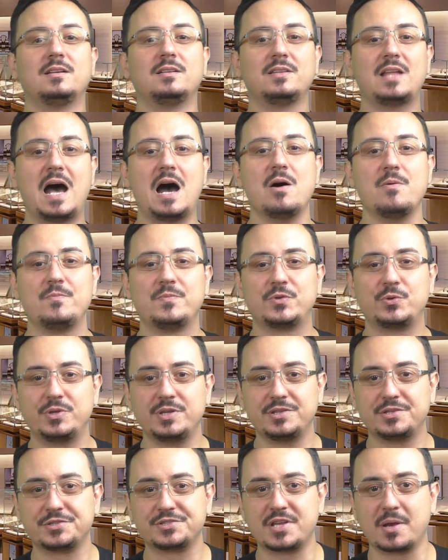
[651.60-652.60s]
Now to
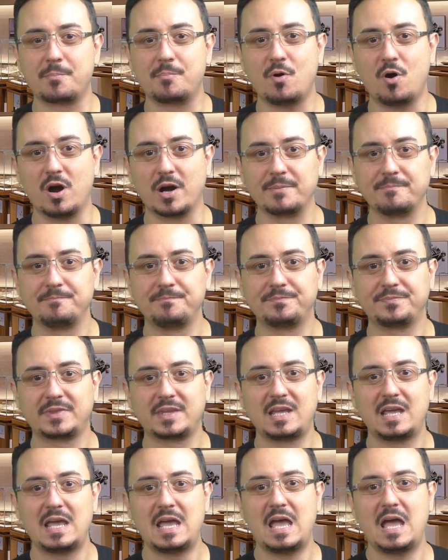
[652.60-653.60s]
the interesting part.
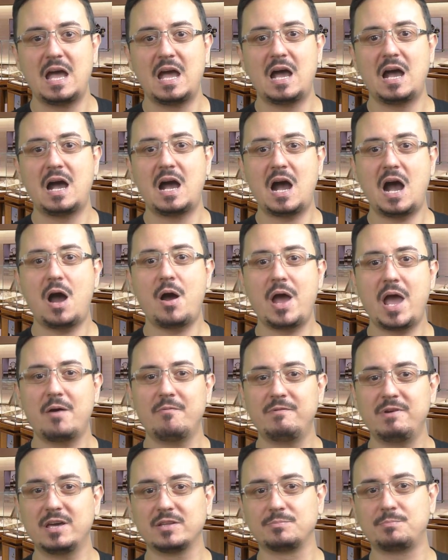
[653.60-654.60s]
How
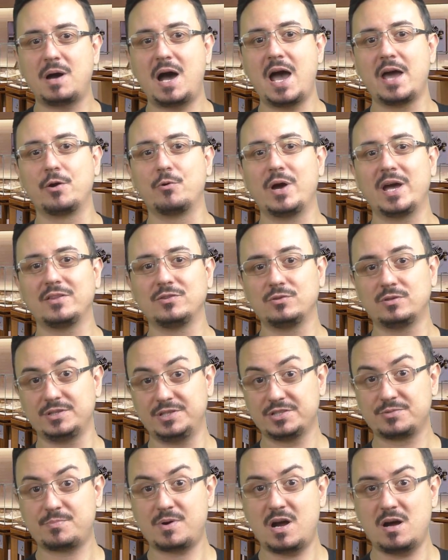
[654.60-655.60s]
have we at Pyro handled
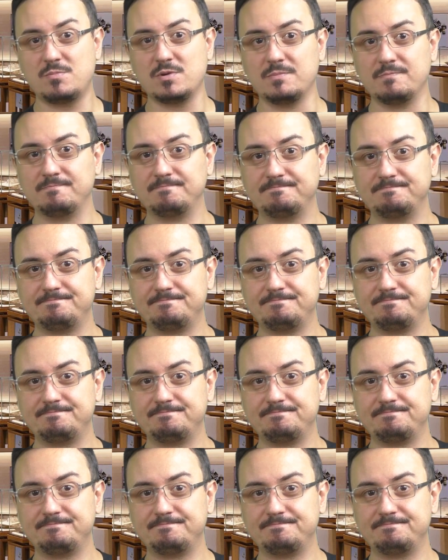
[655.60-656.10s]
this problem?